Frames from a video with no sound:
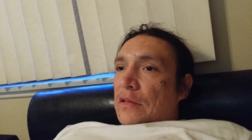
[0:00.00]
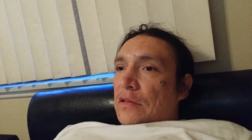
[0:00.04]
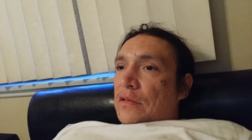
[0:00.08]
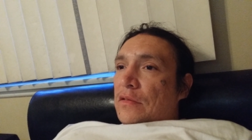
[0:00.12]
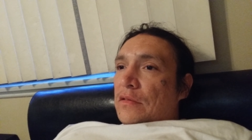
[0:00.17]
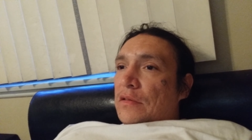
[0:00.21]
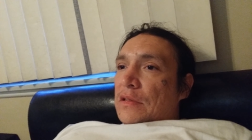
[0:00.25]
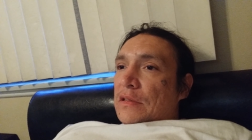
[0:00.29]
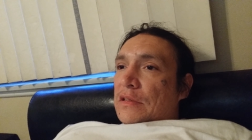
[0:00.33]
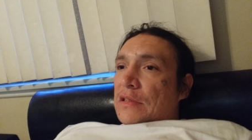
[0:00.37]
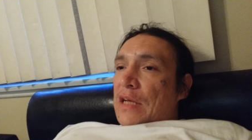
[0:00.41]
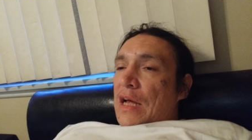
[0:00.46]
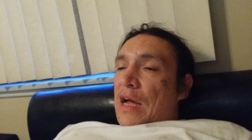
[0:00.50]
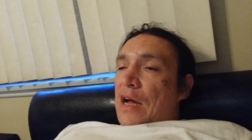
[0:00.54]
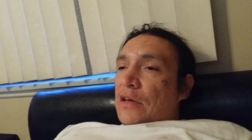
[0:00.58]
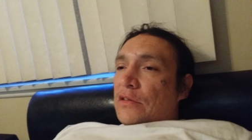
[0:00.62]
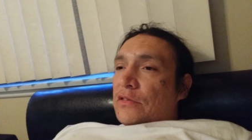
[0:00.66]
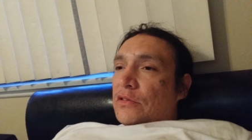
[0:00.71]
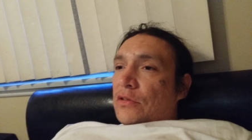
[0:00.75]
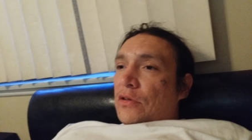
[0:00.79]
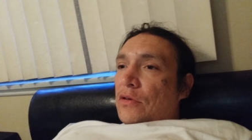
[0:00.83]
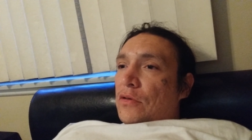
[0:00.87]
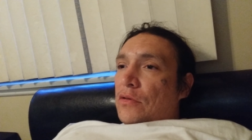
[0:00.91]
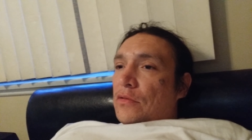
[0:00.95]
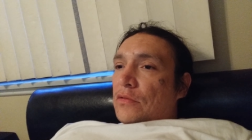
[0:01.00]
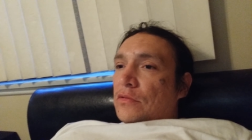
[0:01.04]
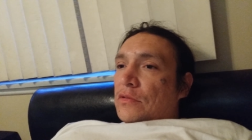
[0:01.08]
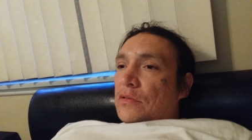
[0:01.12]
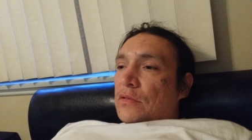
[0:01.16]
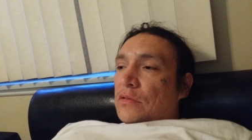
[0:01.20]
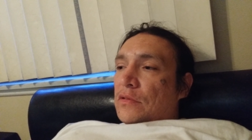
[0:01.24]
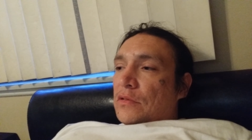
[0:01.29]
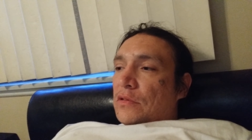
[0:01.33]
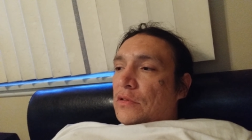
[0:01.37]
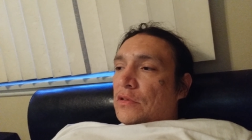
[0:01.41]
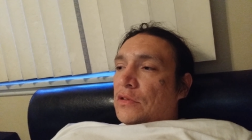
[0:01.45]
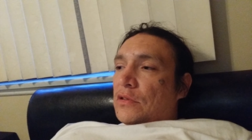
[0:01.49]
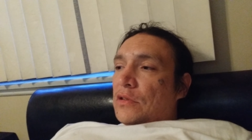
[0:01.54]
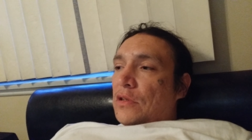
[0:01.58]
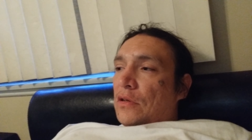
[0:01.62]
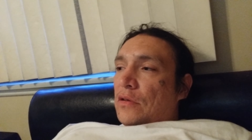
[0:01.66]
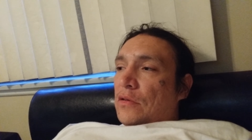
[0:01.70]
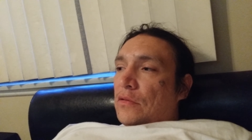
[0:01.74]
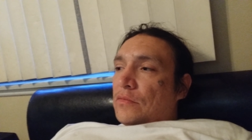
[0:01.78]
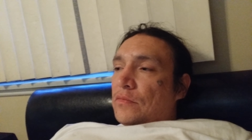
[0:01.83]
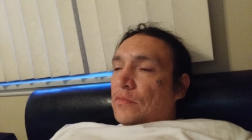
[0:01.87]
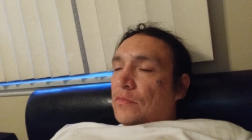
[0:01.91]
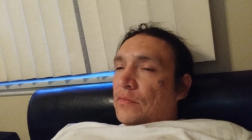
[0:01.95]
to this household.
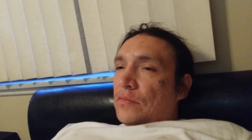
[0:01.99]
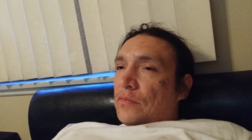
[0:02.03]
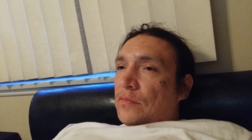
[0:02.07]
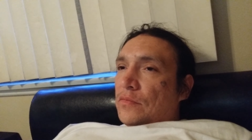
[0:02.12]
So,